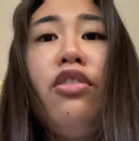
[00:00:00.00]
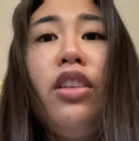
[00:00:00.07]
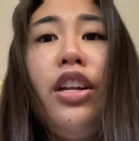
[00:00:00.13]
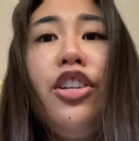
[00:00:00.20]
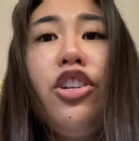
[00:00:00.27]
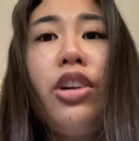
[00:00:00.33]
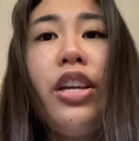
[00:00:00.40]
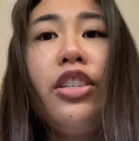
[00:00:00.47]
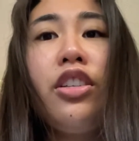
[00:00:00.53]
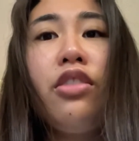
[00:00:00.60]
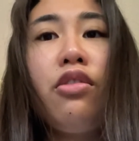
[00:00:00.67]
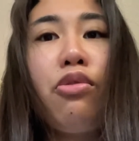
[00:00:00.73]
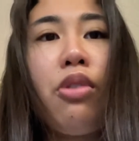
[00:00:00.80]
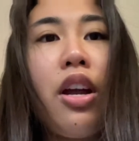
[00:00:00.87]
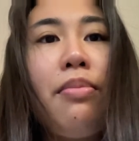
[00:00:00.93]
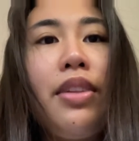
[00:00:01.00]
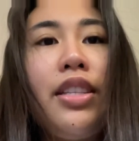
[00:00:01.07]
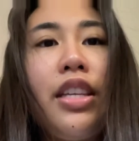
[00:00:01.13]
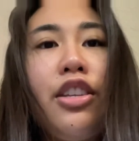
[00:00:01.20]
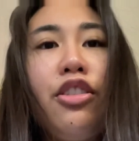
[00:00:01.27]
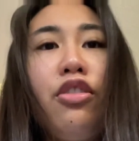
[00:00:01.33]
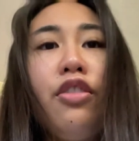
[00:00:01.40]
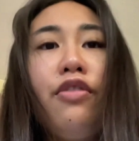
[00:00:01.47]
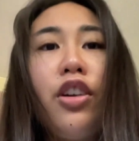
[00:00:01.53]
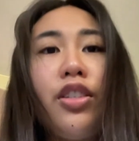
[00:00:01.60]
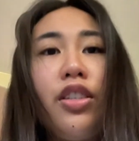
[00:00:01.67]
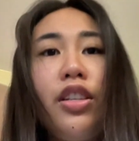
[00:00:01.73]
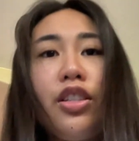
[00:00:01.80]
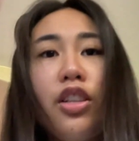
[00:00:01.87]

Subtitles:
education requirements in universities